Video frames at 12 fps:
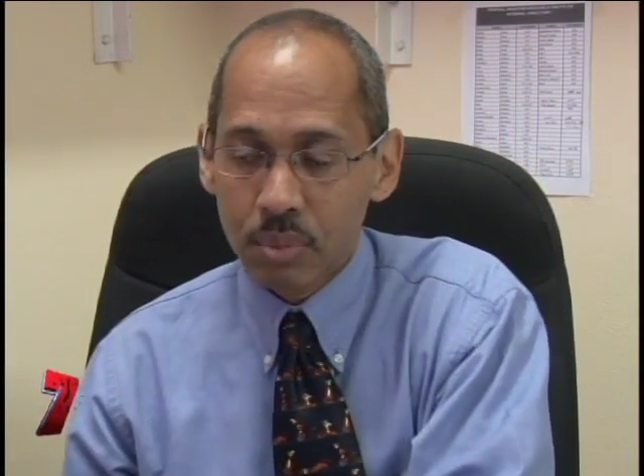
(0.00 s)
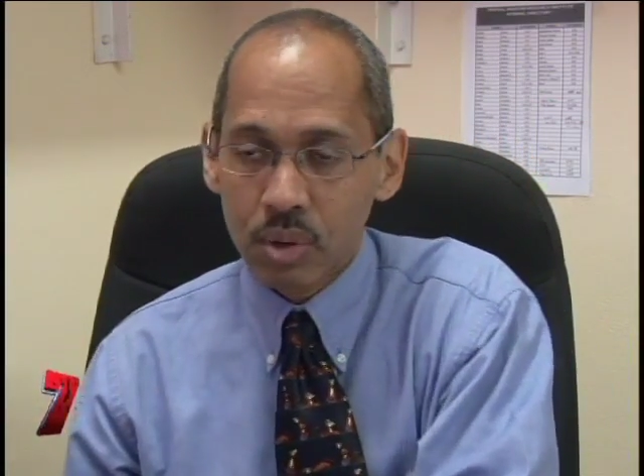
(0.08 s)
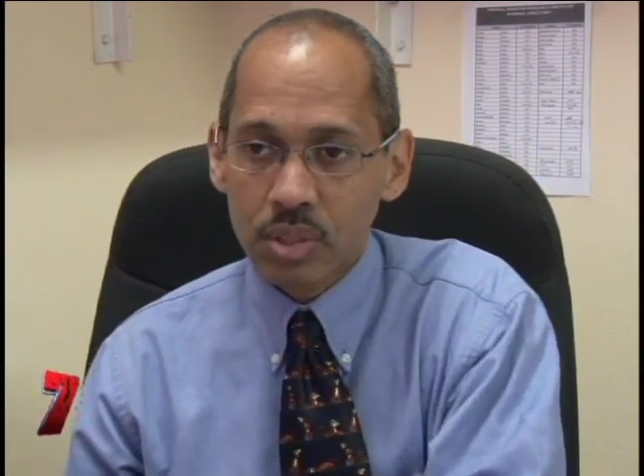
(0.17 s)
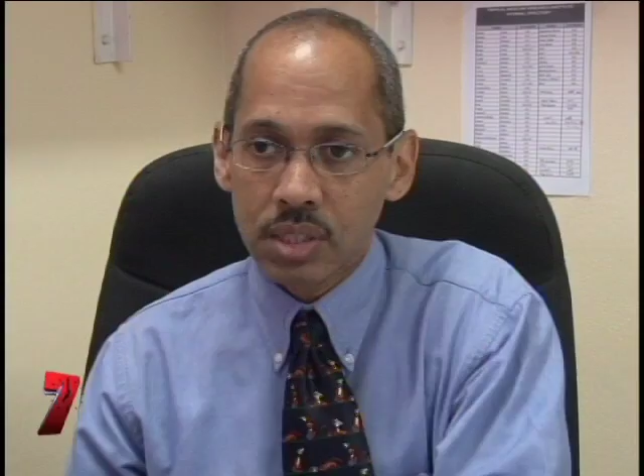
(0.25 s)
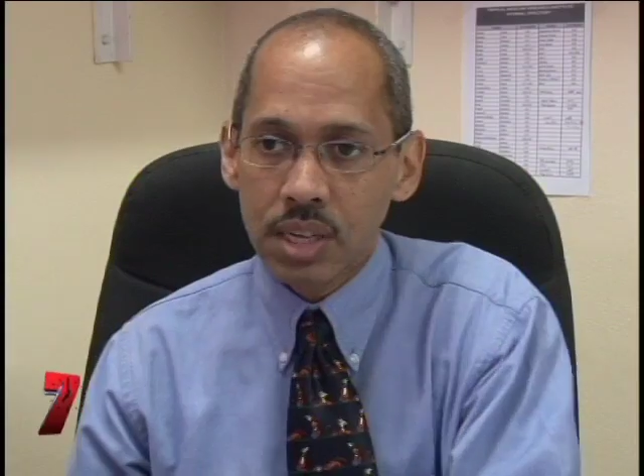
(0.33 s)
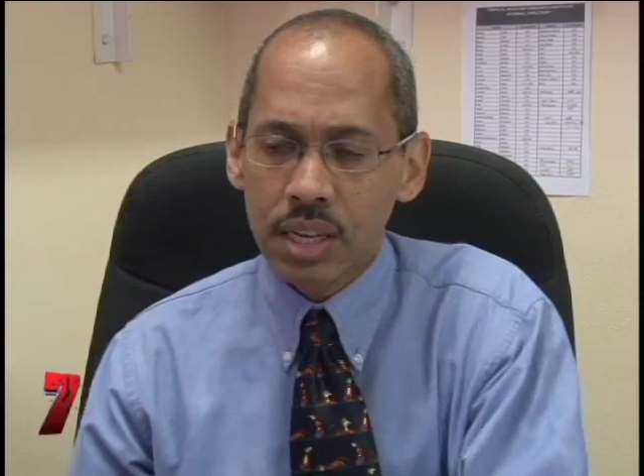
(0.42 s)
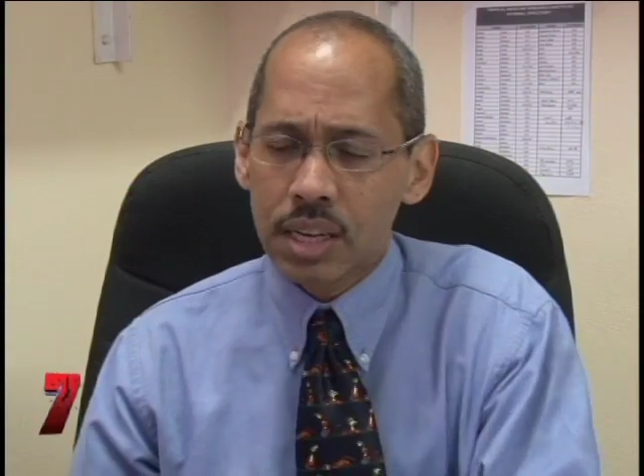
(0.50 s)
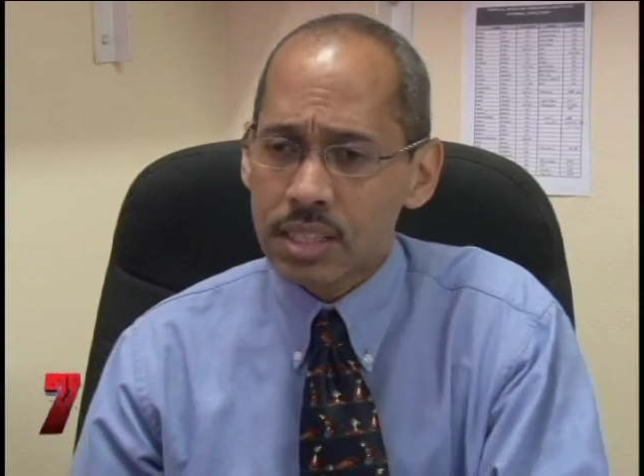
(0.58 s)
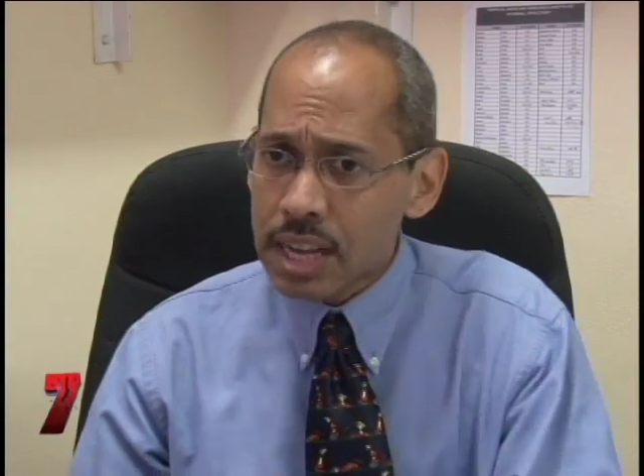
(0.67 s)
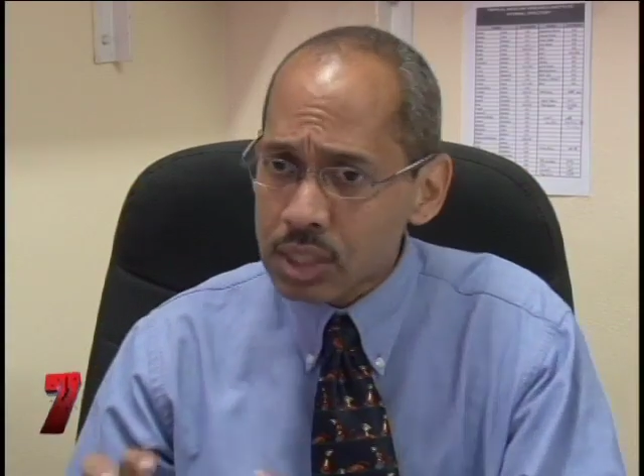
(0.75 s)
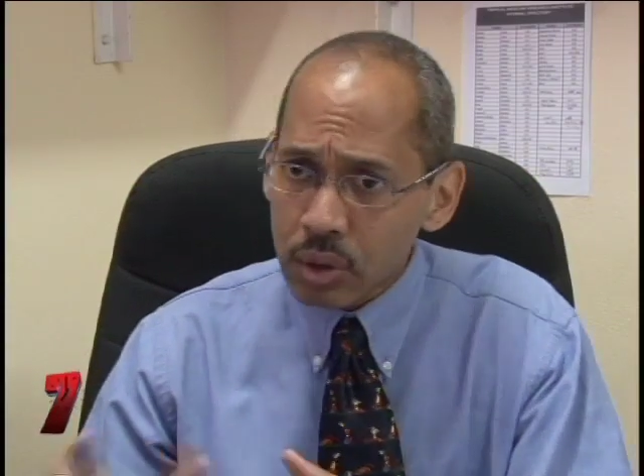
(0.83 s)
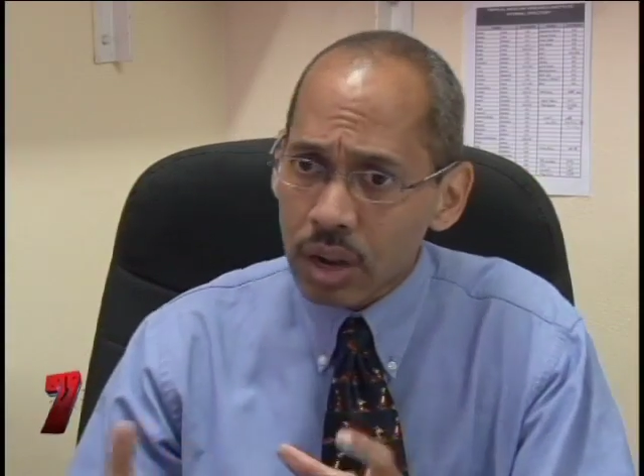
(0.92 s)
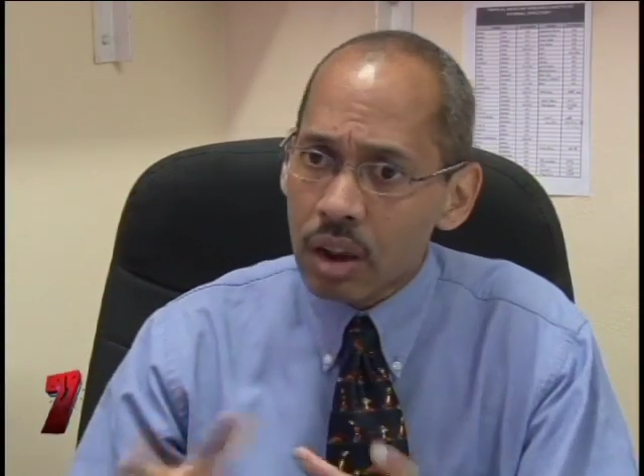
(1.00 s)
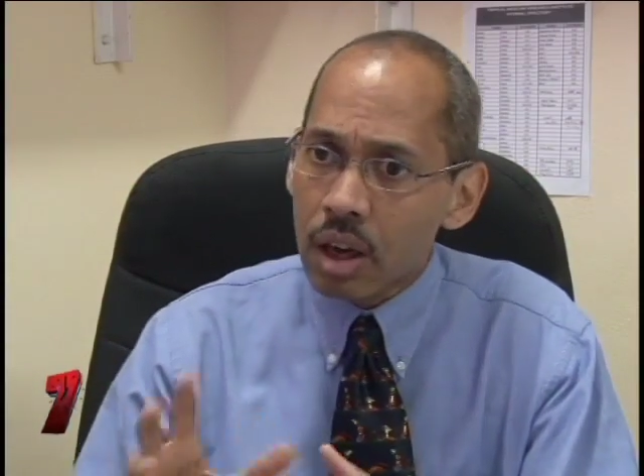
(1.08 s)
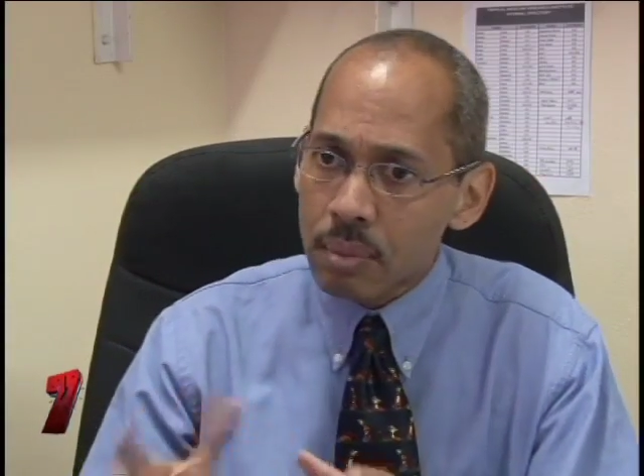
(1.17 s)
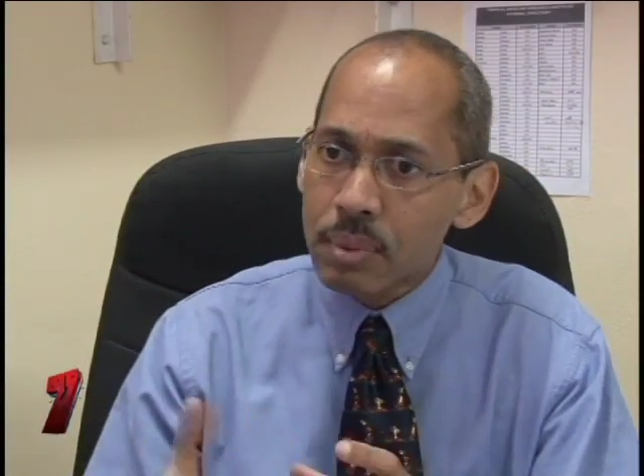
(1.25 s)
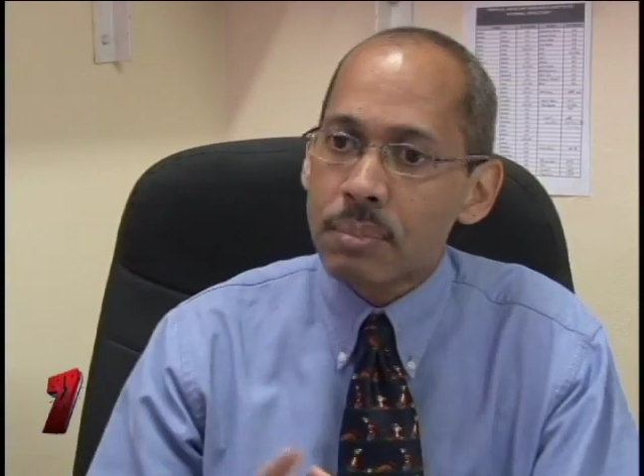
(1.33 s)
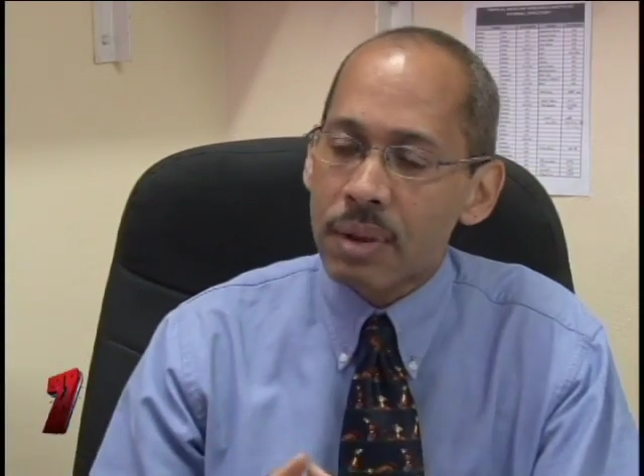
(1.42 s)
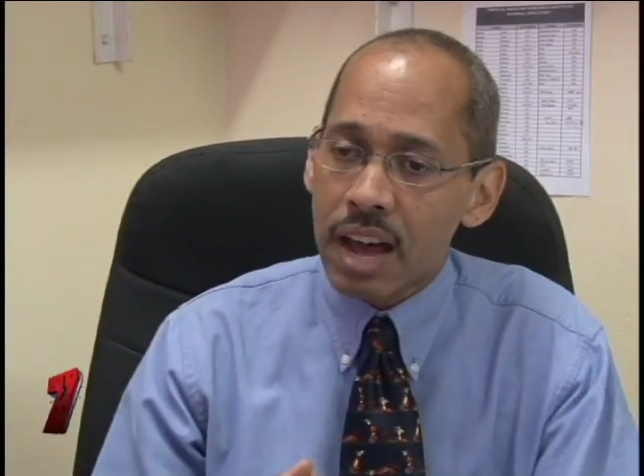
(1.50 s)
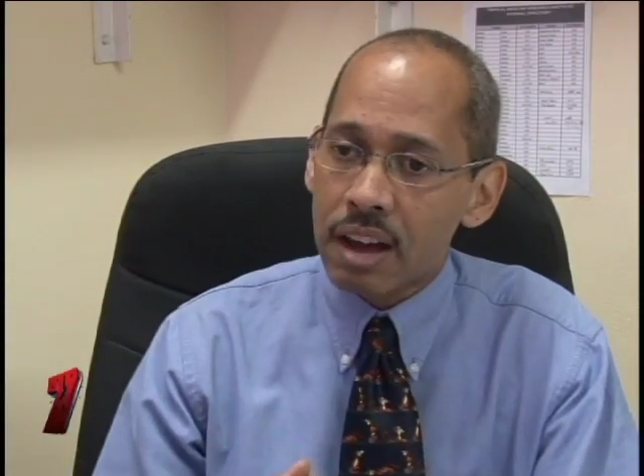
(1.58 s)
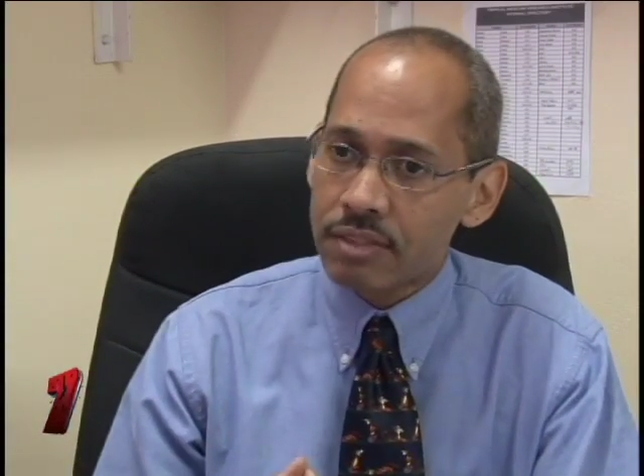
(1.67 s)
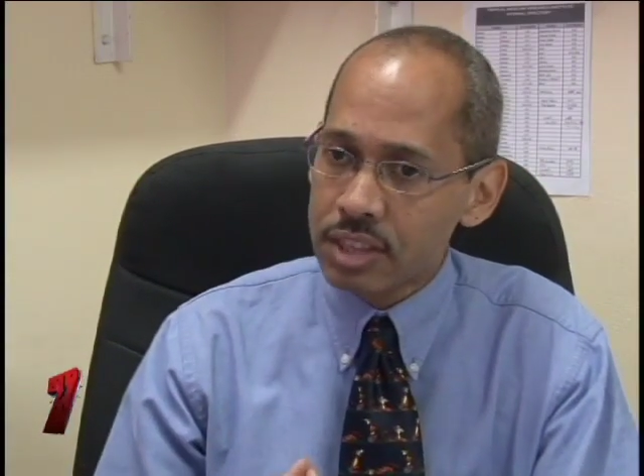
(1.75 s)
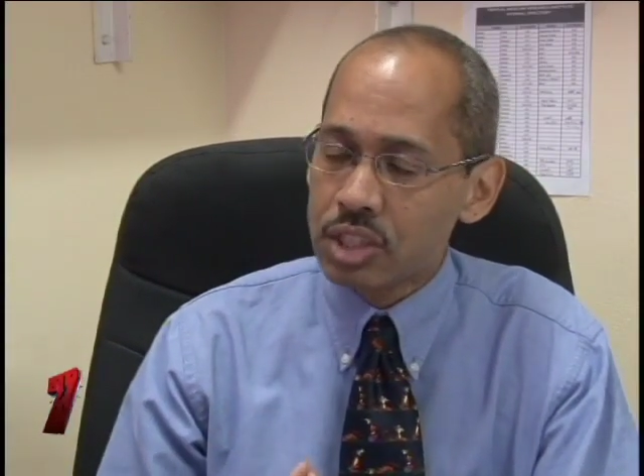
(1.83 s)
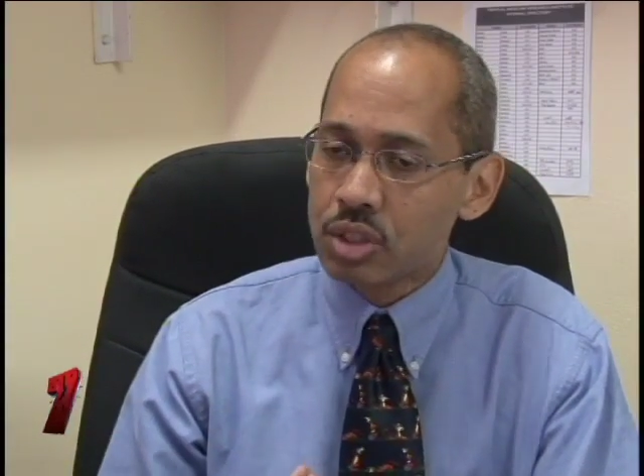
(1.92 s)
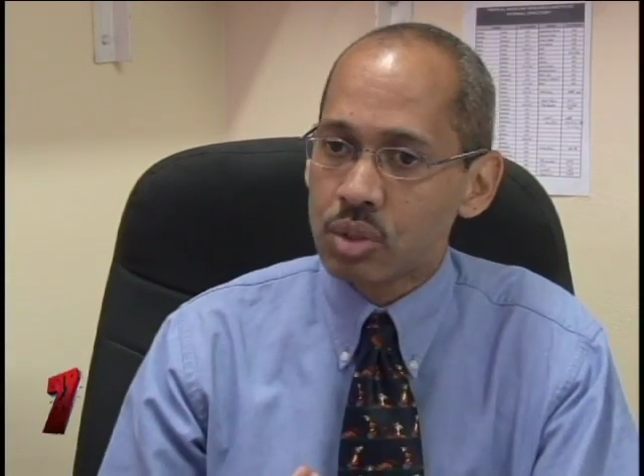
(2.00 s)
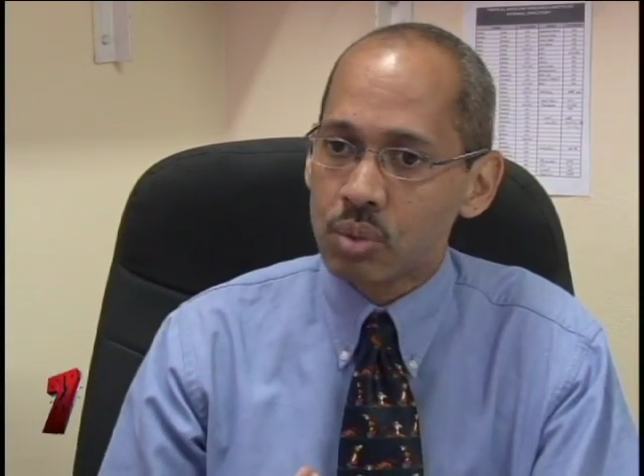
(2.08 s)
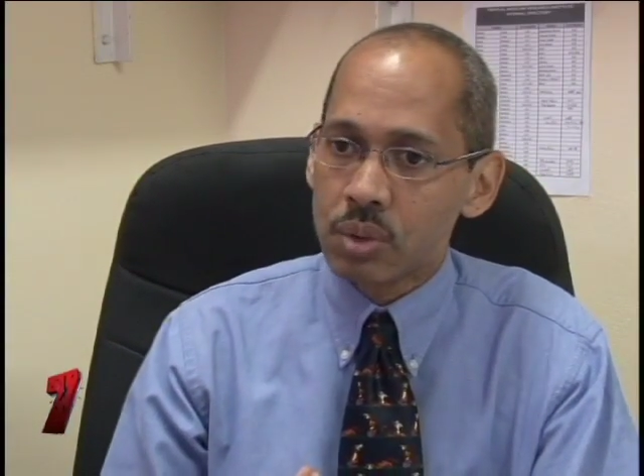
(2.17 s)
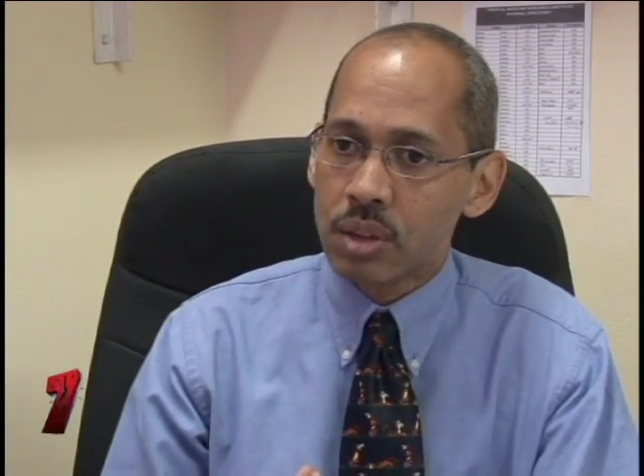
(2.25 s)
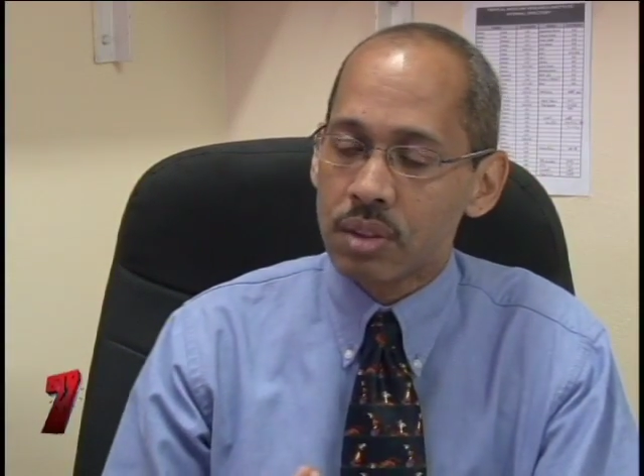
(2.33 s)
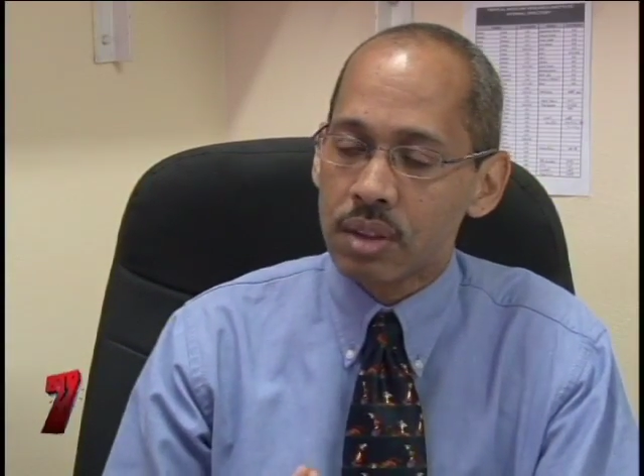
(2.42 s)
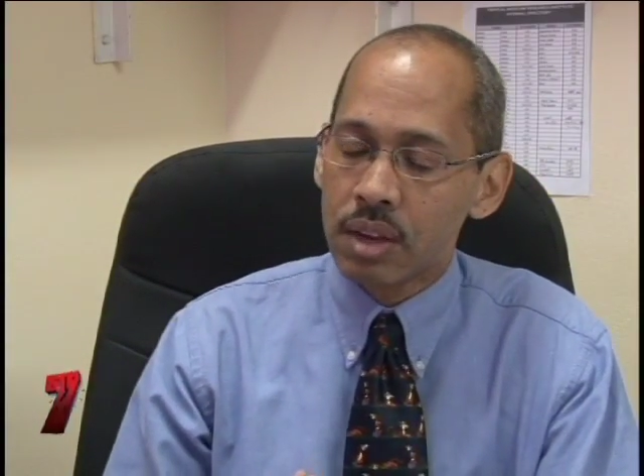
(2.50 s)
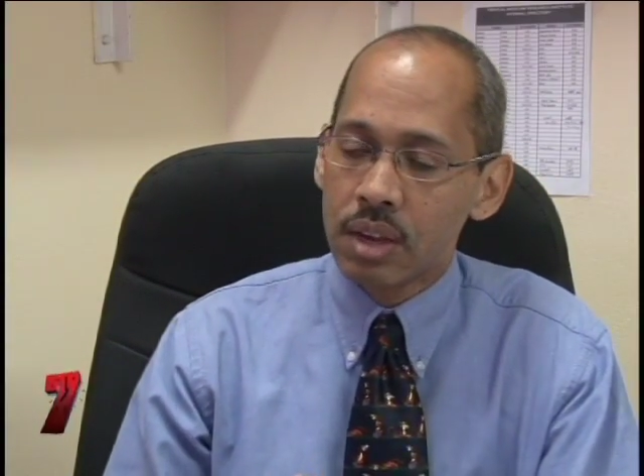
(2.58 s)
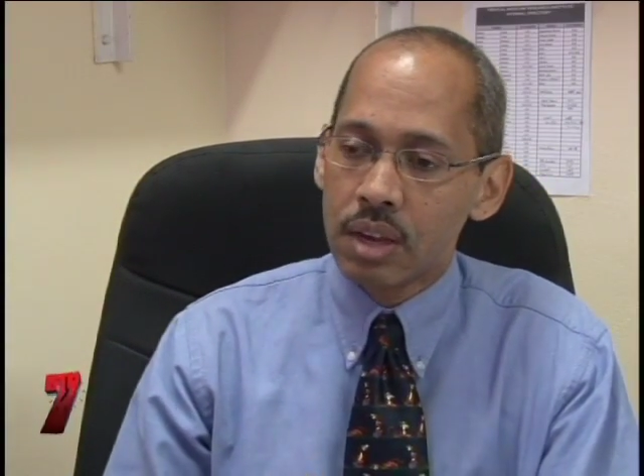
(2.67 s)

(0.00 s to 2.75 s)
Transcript: per se, because that's what a lot of people have issues with.